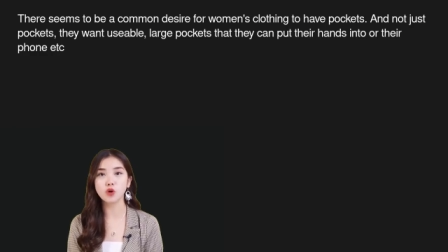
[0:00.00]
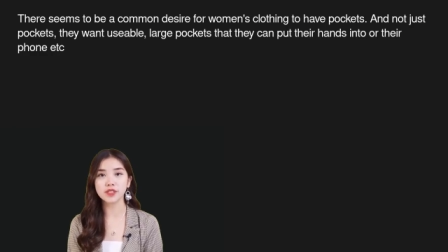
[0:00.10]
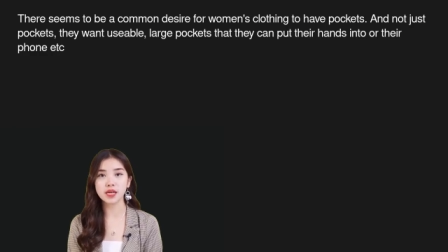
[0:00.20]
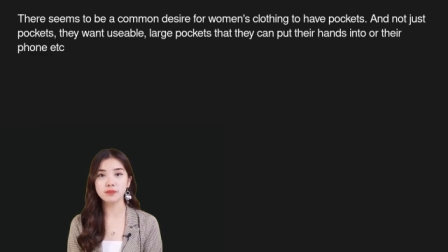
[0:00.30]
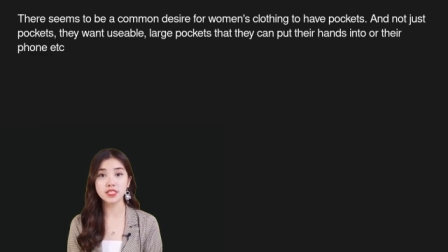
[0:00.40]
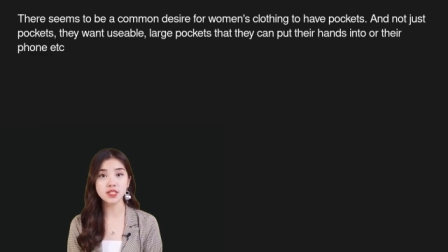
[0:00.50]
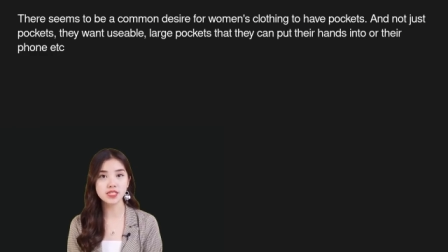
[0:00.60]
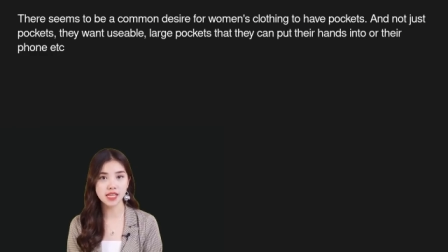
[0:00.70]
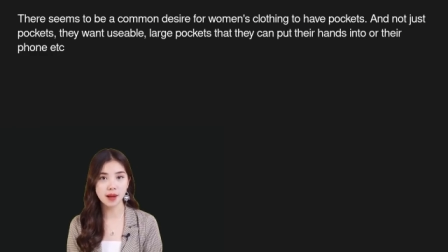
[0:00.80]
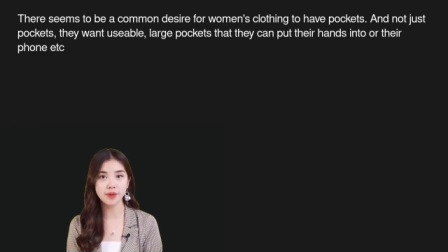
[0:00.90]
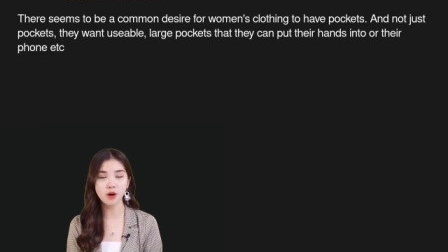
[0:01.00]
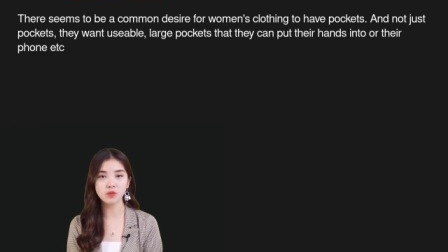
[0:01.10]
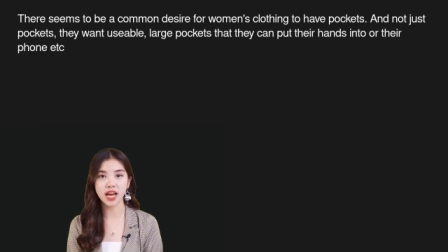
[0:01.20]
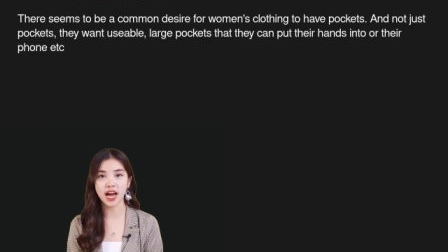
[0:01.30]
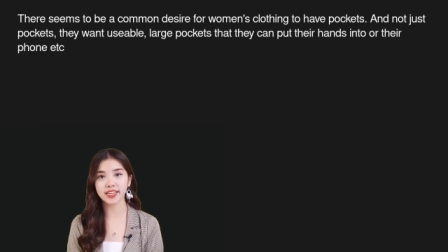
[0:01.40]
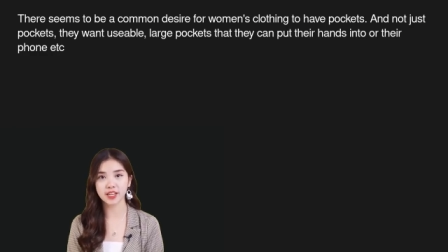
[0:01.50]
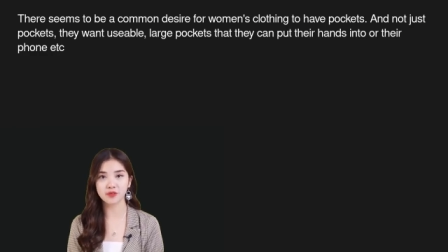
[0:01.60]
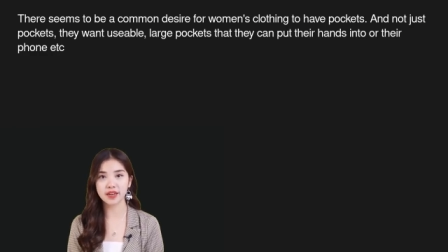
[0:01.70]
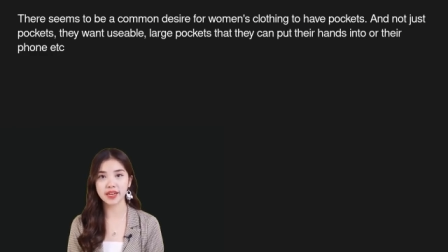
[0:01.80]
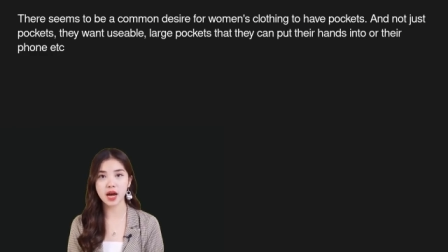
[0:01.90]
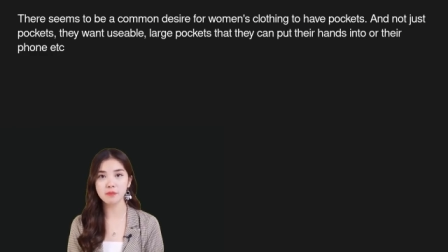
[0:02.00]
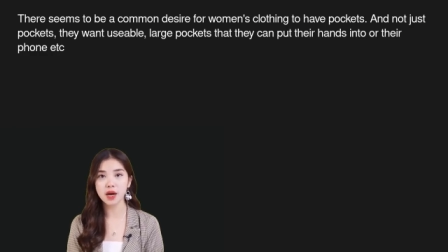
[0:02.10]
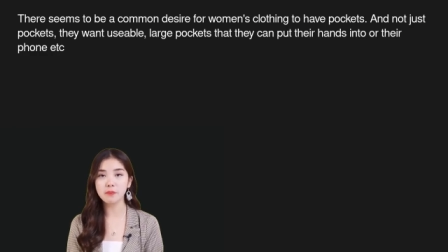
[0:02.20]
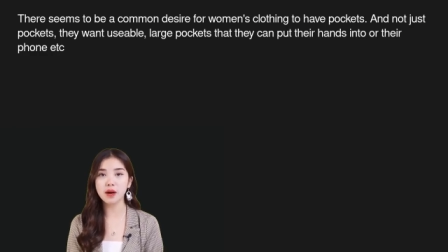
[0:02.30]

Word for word: for women's clothing to have pockets.